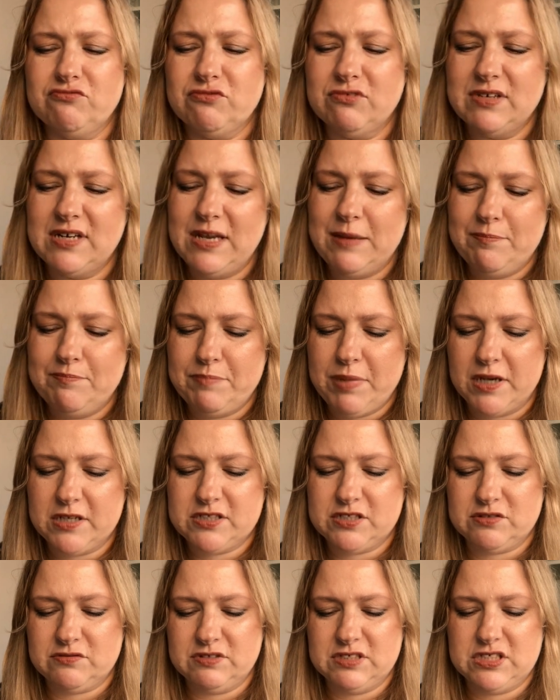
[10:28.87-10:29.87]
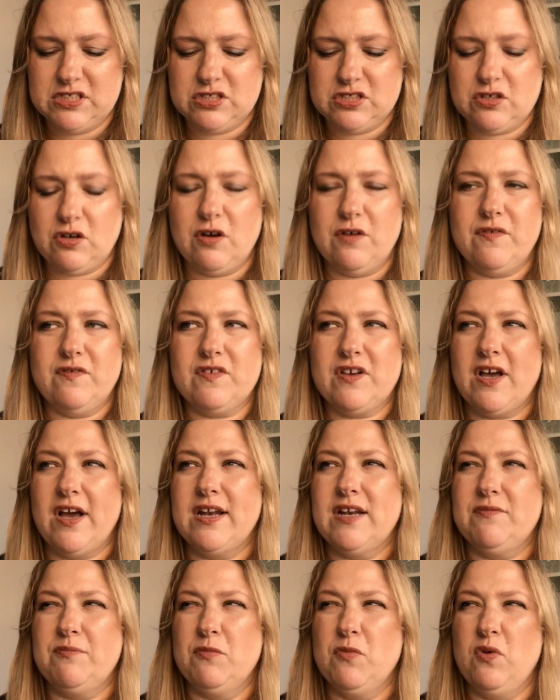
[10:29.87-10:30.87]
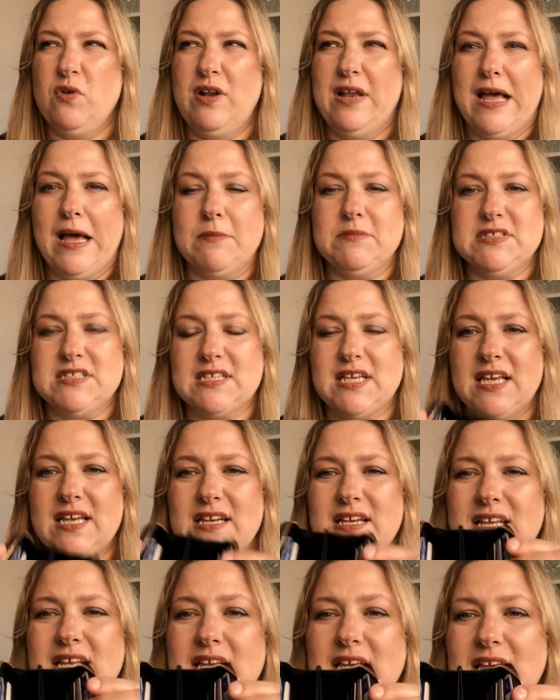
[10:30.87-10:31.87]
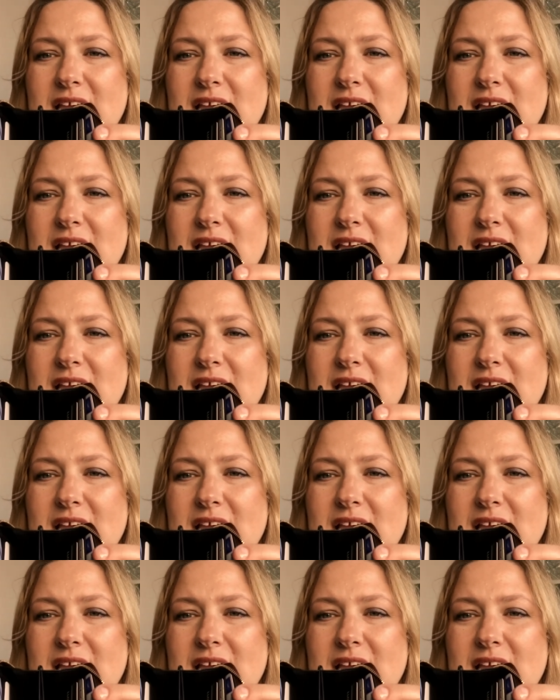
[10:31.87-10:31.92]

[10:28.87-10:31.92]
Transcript: really buttery soft, kind of more lambskin